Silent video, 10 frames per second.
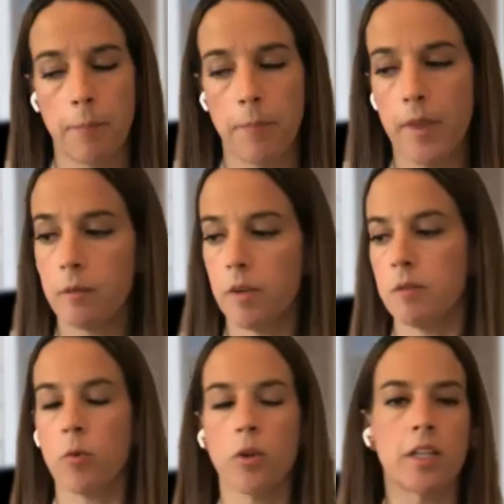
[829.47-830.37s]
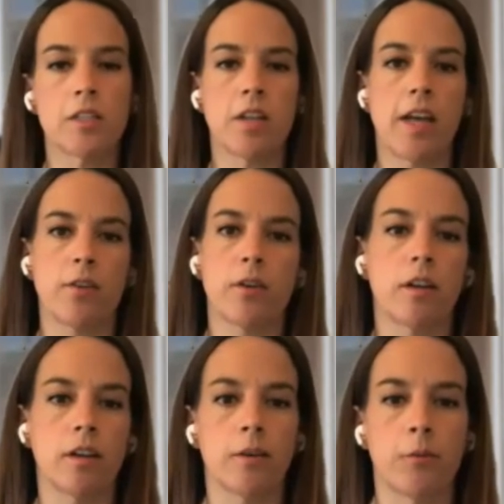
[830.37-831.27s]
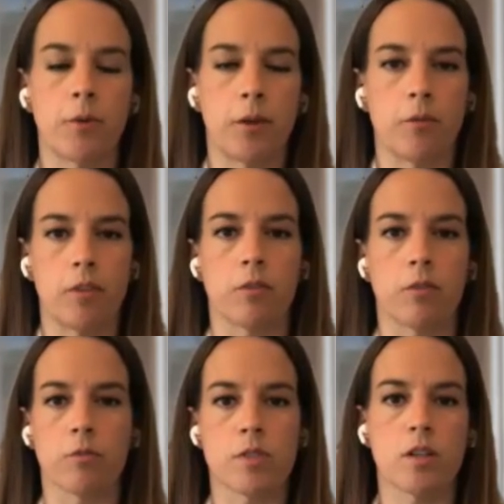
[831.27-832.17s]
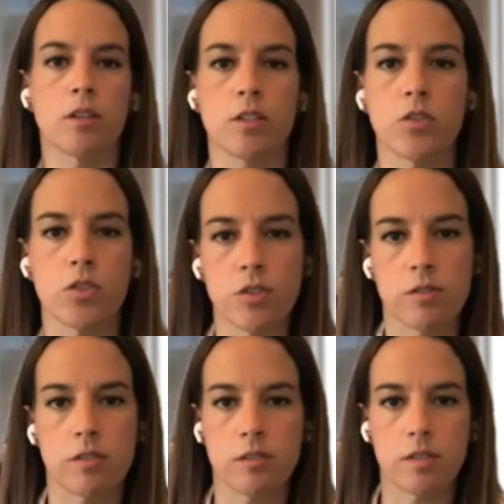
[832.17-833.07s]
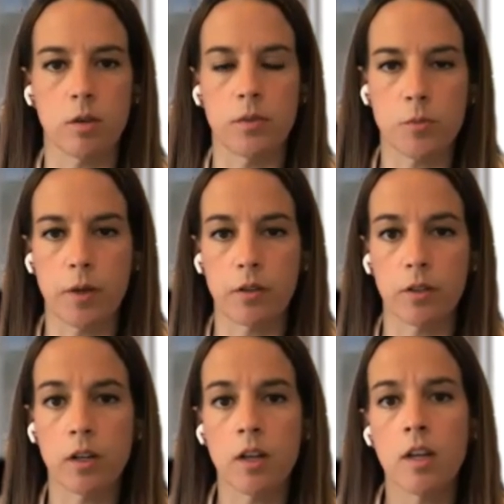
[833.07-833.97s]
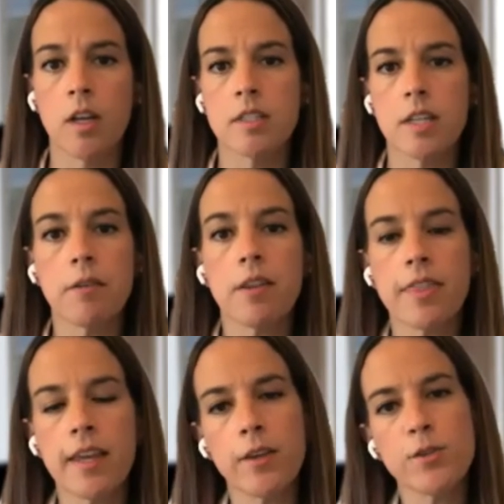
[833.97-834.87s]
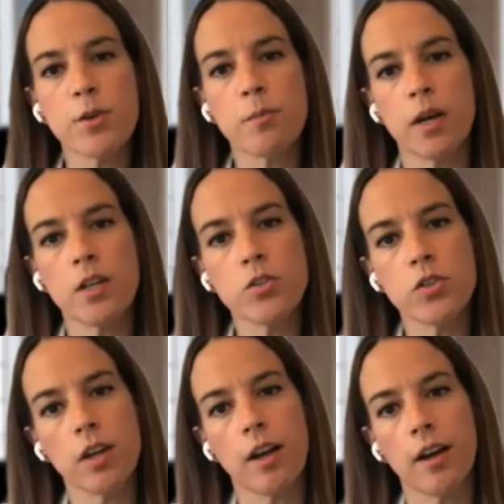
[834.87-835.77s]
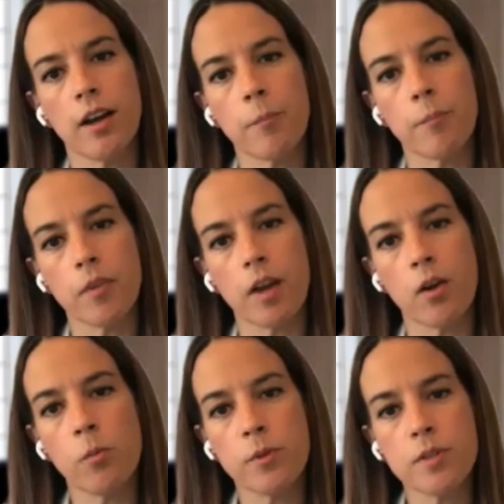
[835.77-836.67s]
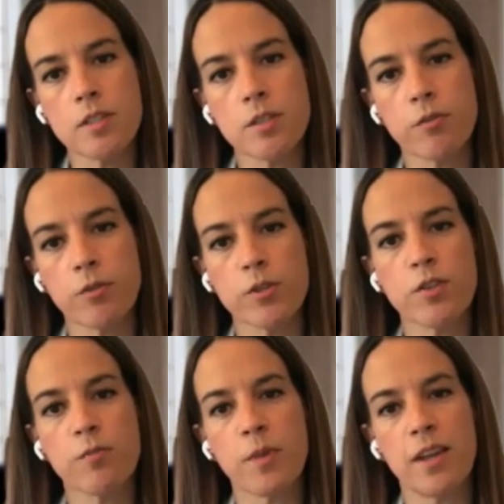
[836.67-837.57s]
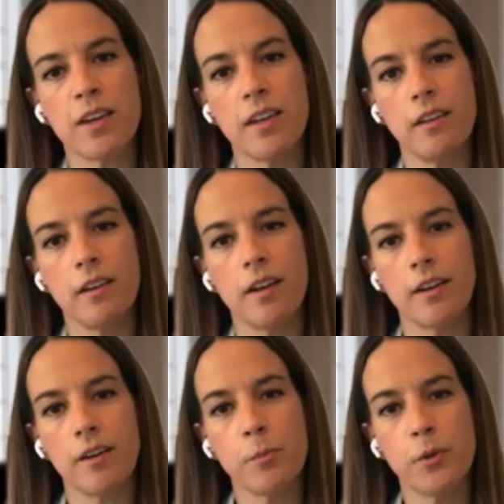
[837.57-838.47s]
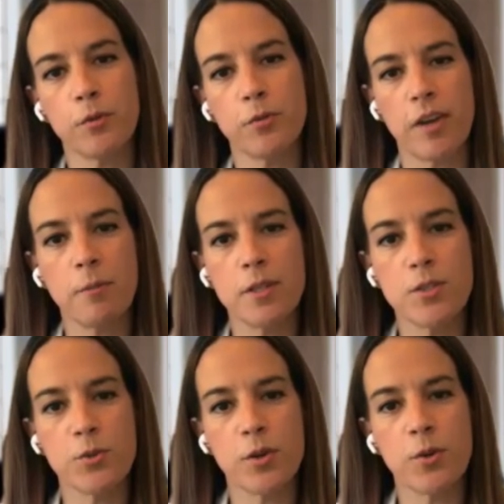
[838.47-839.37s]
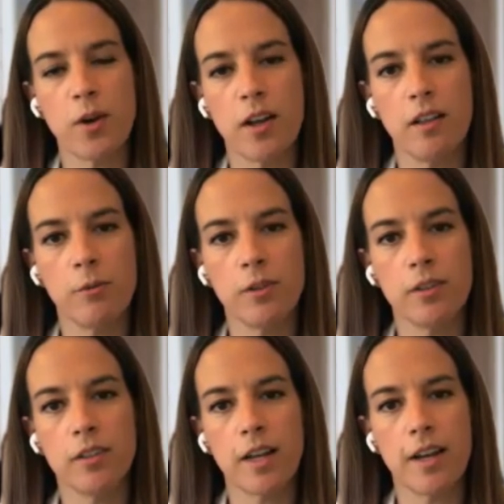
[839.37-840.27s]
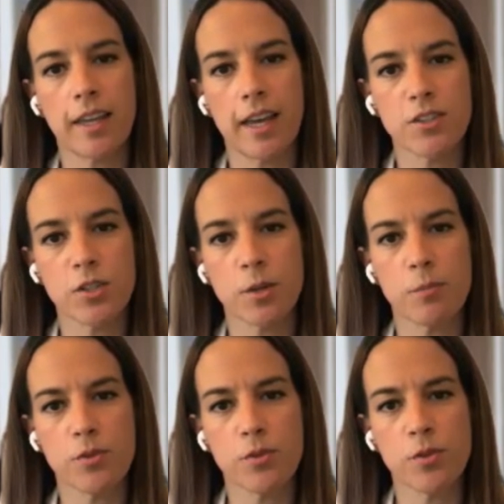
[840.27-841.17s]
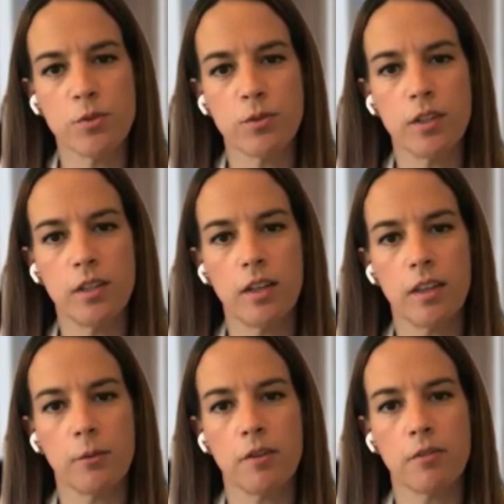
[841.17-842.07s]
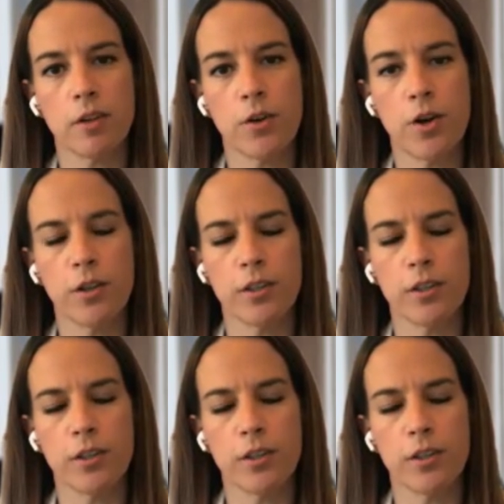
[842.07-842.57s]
and working together, the result is just so much better. David, thank you so much. I hope this is the first of many. I hope your family's doing well. We'll catch up soon. I think we have a call